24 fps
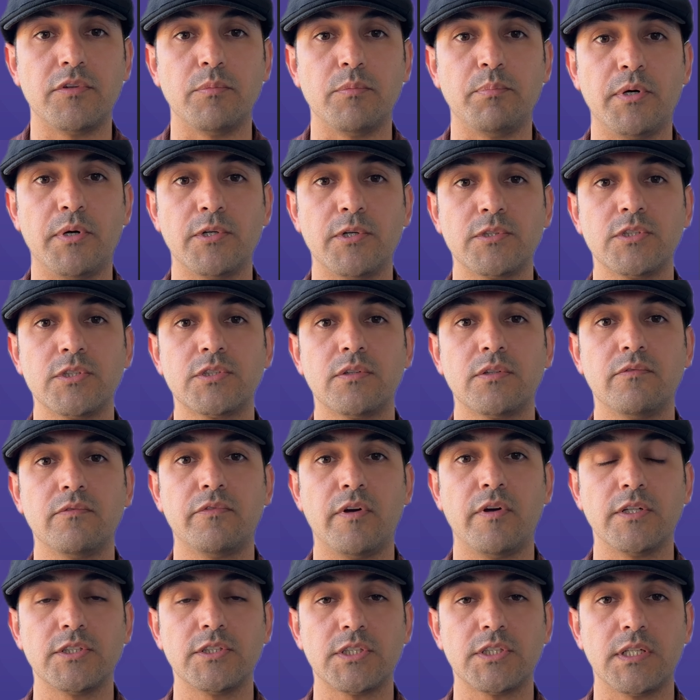partition
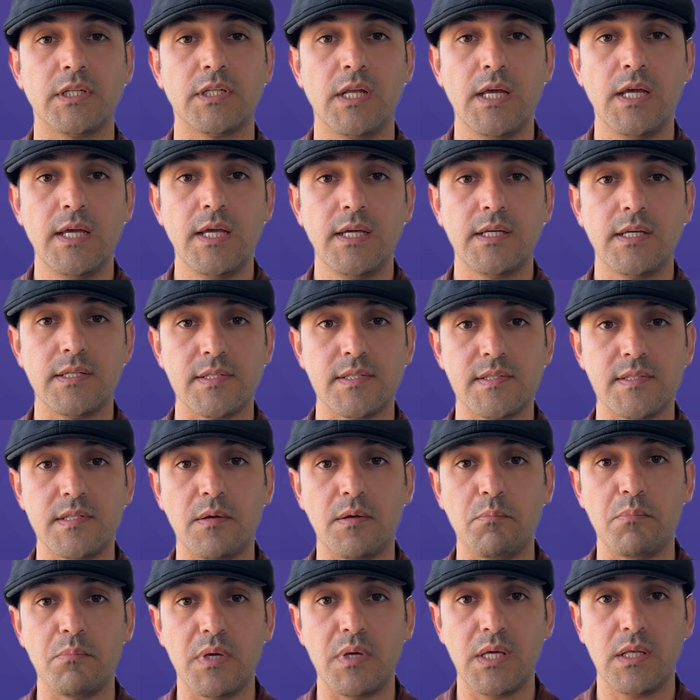function is the
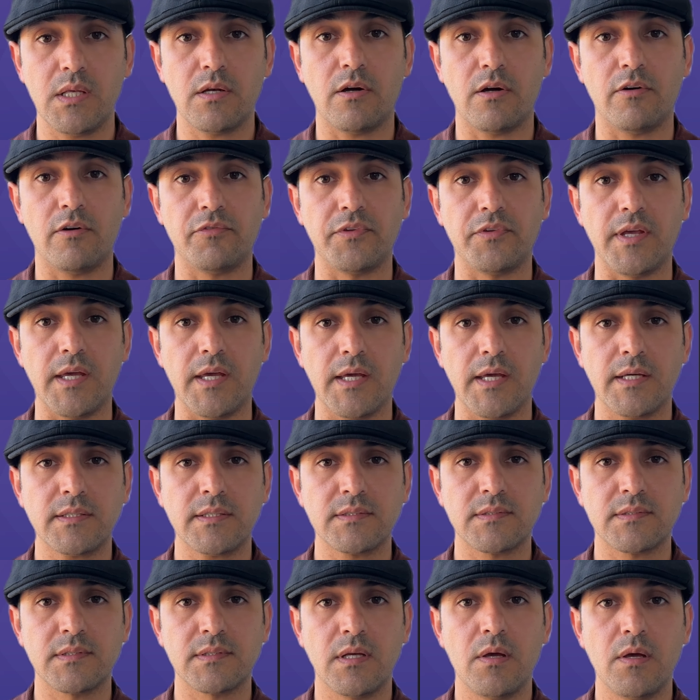mean of the
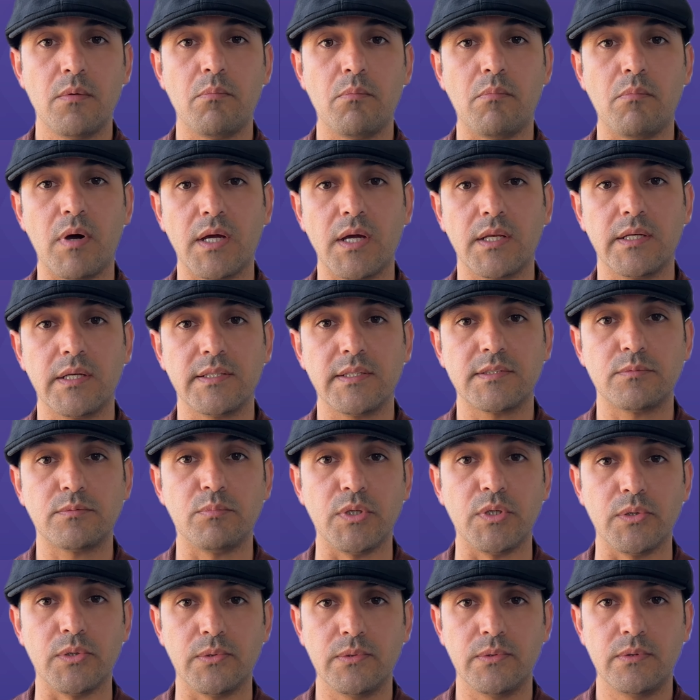x minus
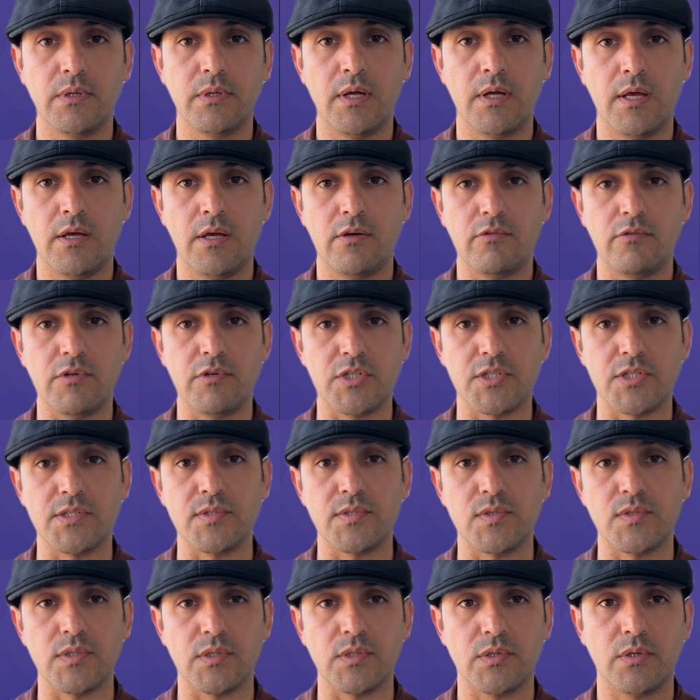mu, which is
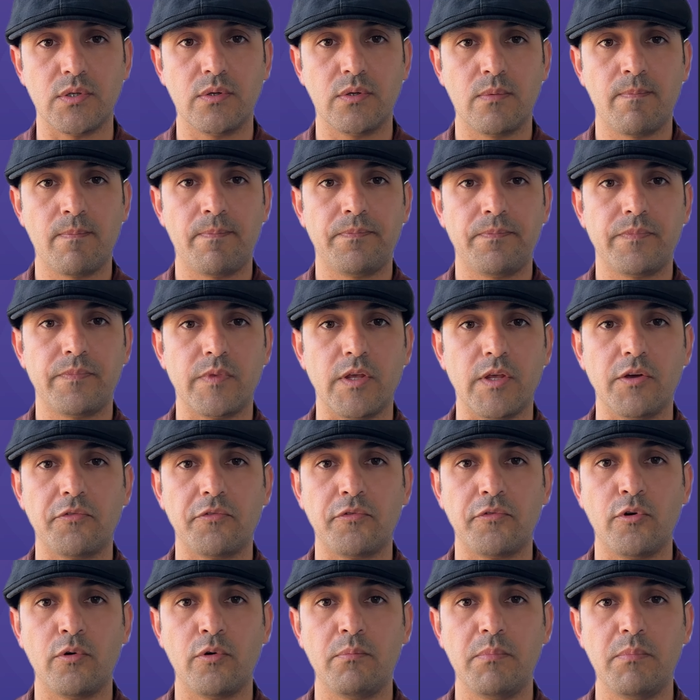0.
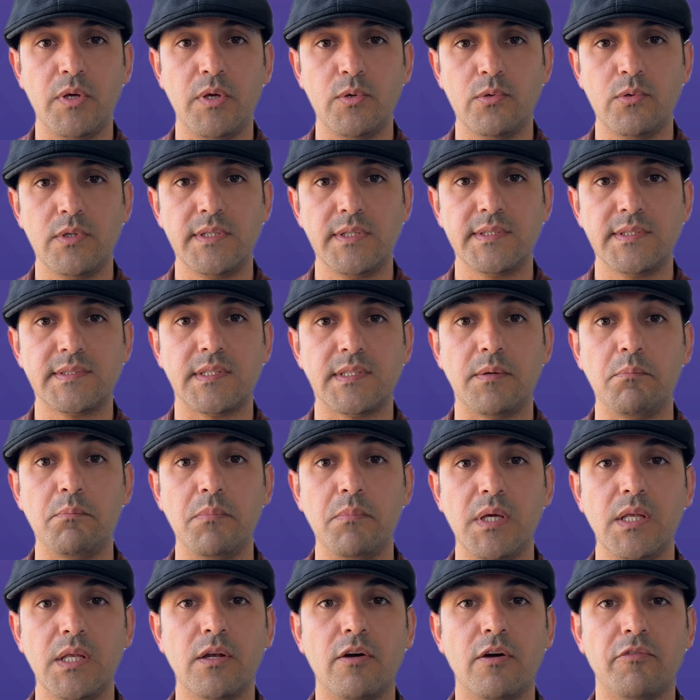Therefore, mu is the
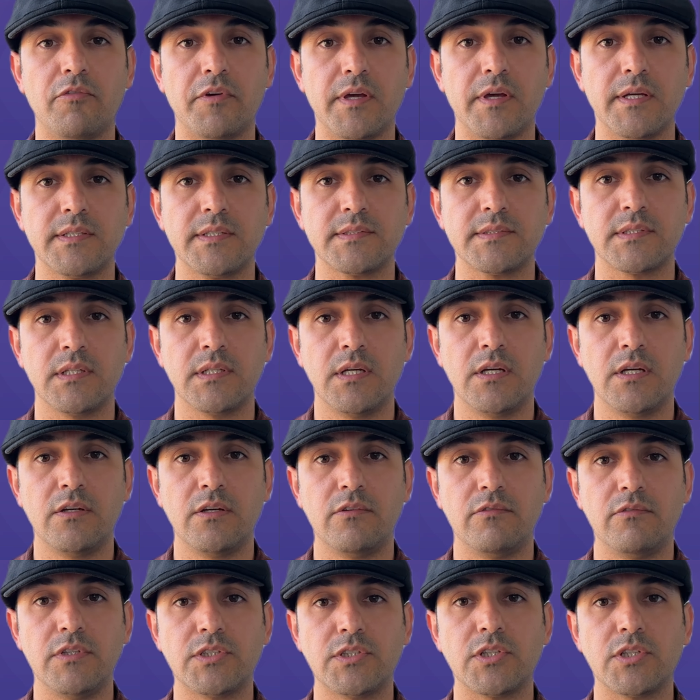mean of x,
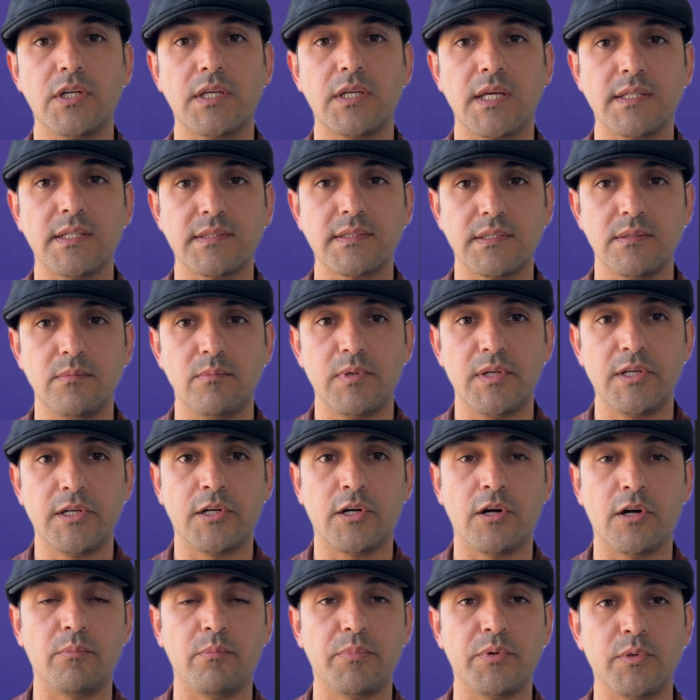which I can simply
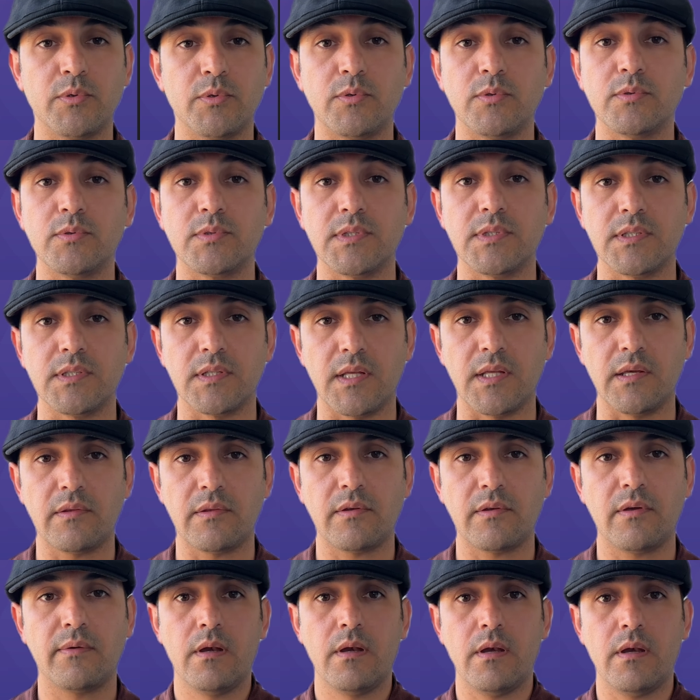compute using data.
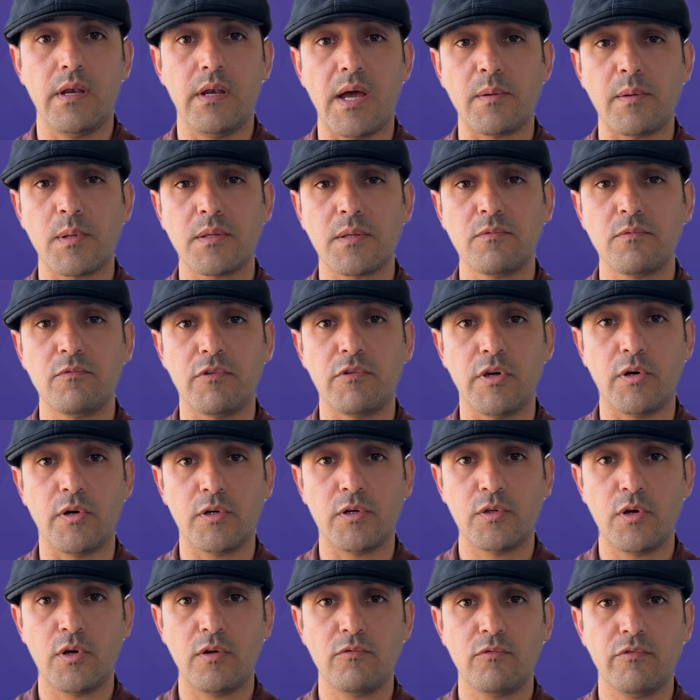Now that we are
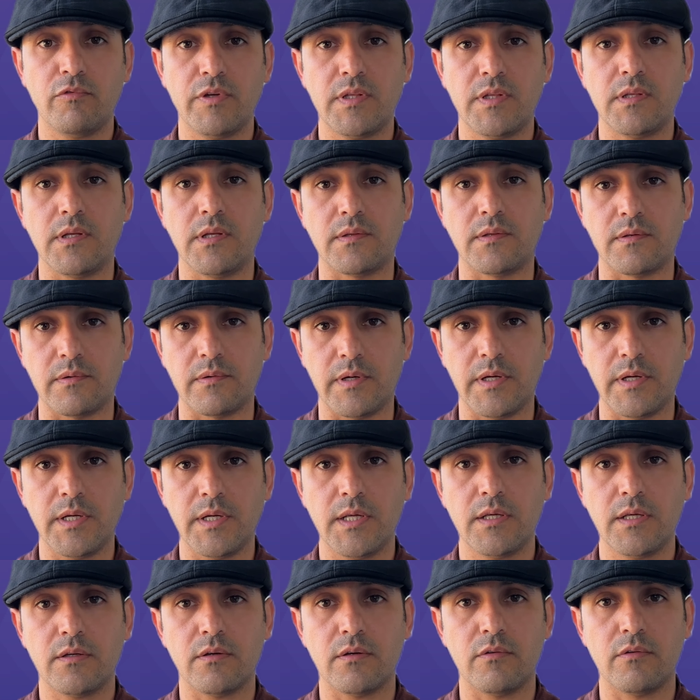done with the
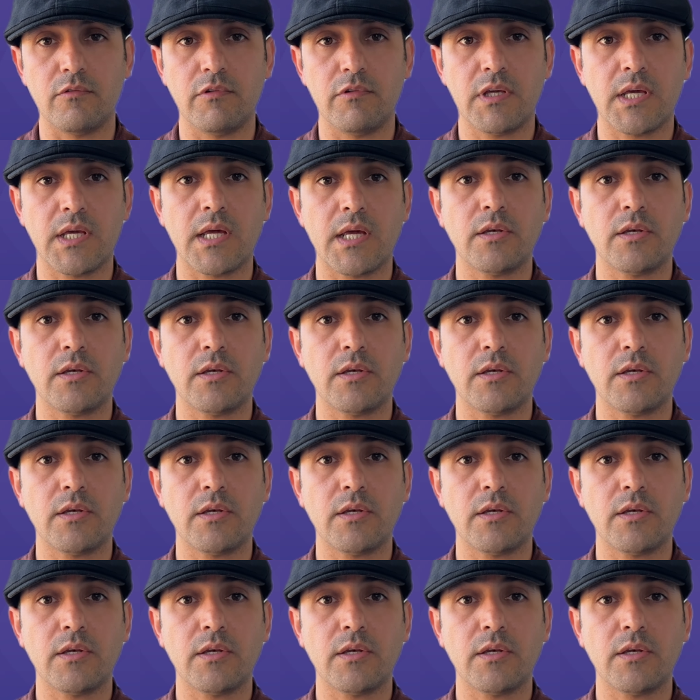training, we can